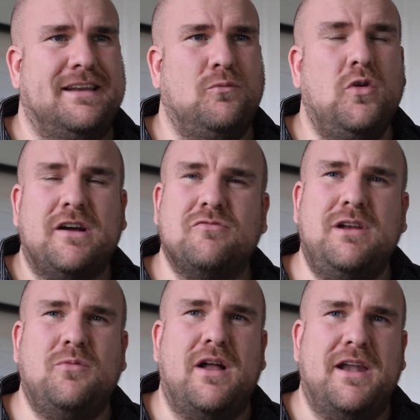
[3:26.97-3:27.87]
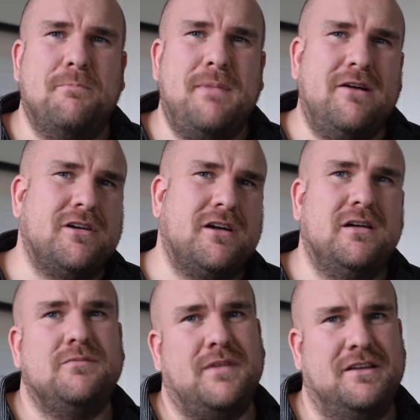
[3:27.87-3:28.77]
It works really well in
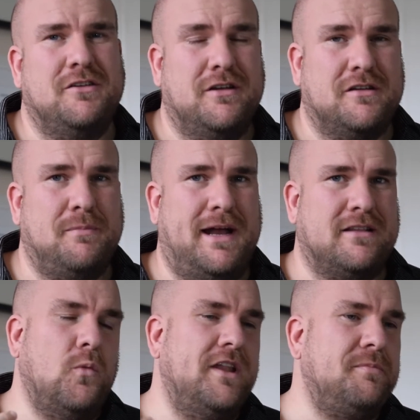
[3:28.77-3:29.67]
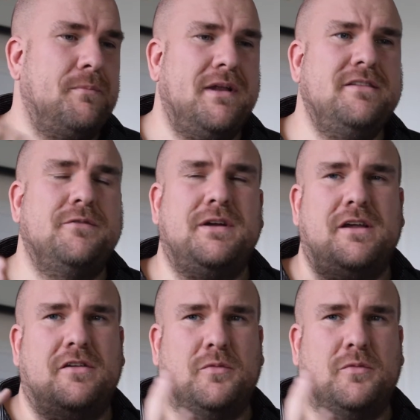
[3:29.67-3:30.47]
America, as you'd expect. Well, there's been plenty of videos